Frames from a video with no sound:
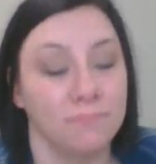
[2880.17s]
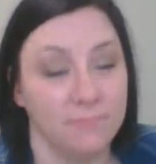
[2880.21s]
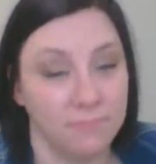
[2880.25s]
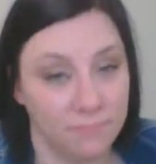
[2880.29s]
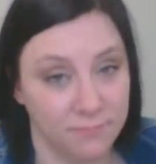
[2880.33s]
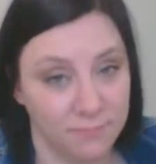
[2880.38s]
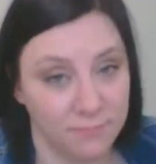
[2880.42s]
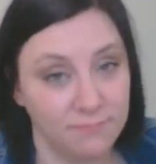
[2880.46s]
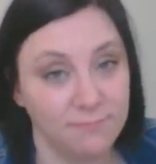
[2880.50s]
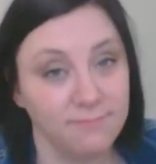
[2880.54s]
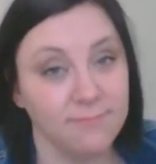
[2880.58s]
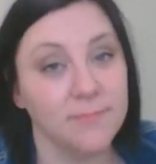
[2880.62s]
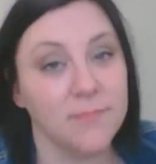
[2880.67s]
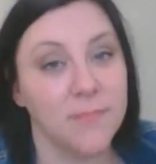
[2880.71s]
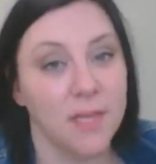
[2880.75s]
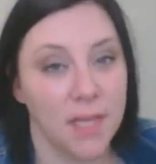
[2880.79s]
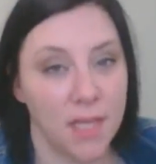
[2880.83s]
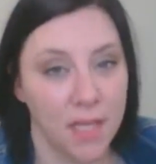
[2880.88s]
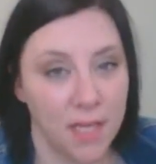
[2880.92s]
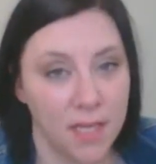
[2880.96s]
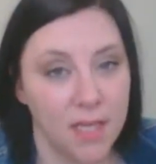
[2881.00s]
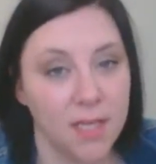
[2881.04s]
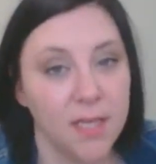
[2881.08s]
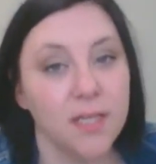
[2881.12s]
and you met
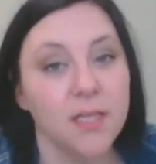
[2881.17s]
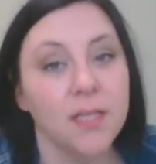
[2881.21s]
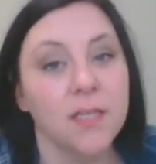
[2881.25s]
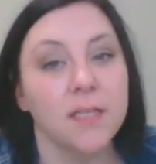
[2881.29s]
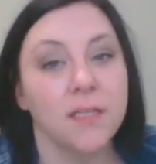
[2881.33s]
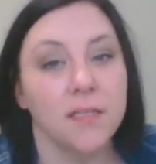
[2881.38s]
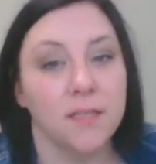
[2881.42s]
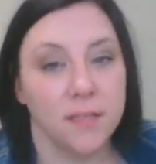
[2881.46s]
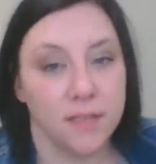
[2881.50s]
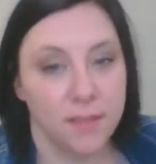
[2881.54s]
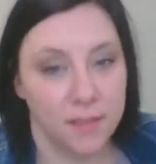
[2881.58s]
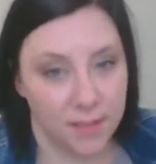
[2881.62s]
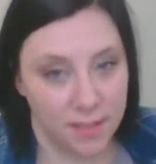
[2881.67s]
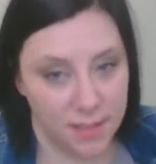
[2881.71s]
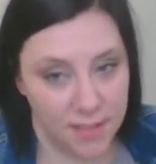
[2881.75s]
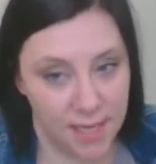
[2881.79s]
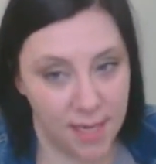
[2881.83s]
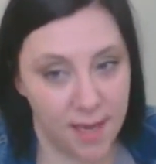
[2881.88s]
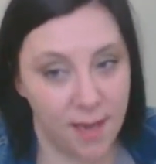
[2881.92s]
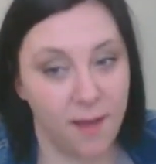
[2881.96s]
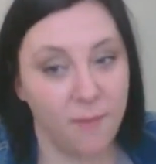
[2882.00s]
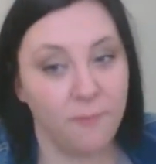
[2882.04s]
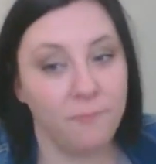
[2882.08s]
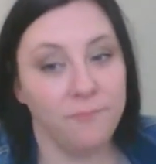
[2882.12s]
them through Prime.
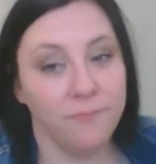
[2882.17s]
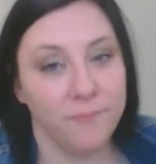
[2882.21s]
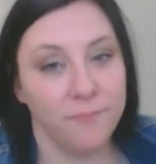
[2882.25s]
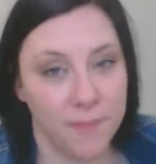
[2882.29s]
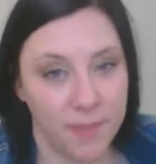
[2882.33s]
That's cool.